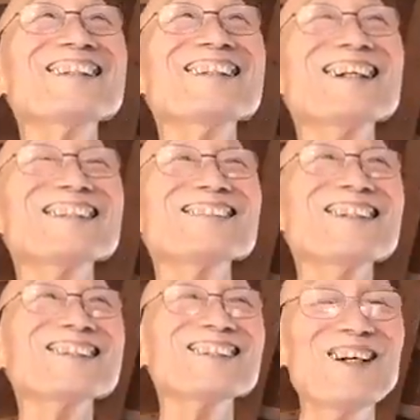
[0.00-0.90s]
That's
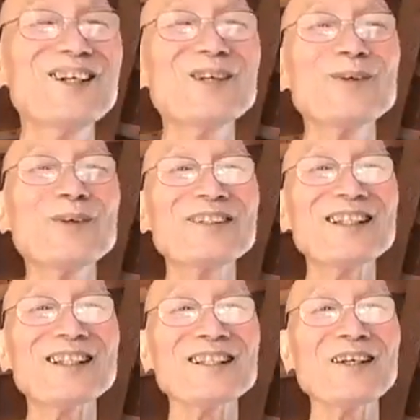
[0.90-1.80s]
what we
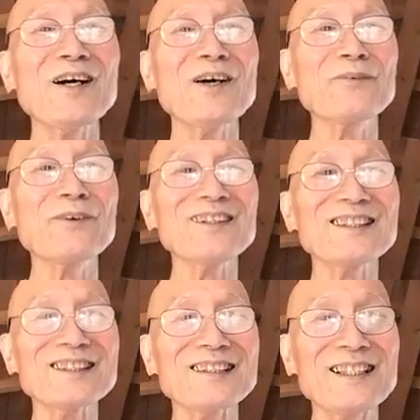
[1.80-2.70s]
think about
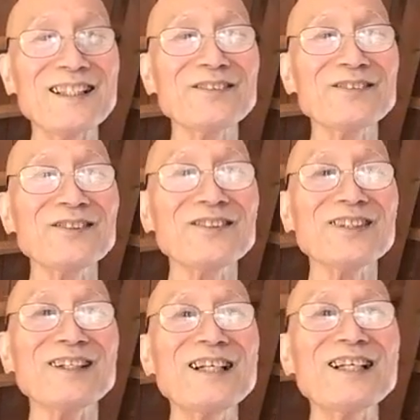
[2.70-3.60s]
the self
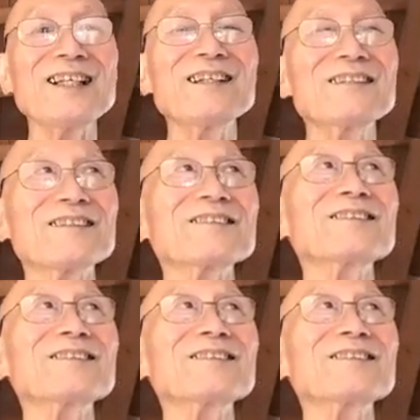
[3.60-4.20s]
or ego.